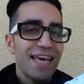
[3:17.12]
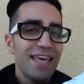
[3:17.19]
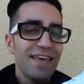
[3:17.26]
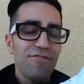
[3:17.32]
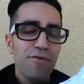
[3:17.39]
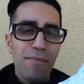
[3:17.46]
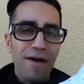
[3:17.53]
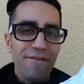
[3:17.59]

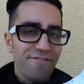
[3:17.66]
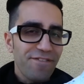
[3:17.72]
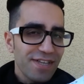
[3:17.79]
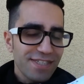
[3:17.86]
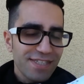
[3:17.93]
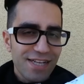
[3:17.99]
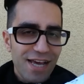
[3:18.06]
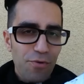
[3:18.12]
Even my
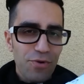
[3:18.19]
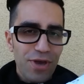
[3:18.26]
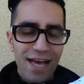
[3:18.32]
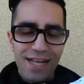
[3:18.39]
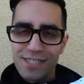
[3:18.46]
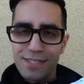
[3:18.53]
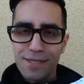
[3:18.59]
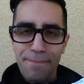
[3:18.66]
friends and I, we
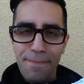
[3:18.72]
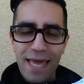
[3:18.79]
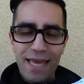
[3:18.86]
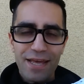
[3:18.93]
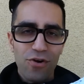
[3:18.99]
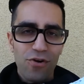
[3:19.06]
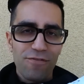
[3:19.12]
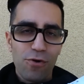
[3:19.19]
had a
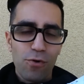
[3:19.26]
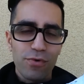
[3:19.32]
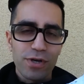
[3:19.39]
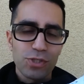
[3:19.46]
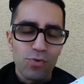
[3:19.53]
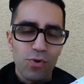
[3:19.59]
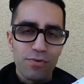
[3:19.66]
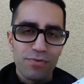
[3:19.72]
debate over
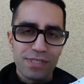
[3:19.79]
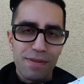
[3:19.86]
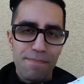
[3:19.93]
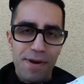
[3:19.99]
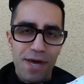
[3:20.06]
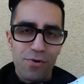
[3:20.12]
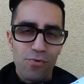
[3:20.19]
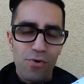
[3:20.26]
which one was the
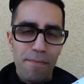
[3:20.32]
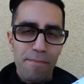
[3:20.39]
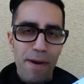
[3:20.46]
better one.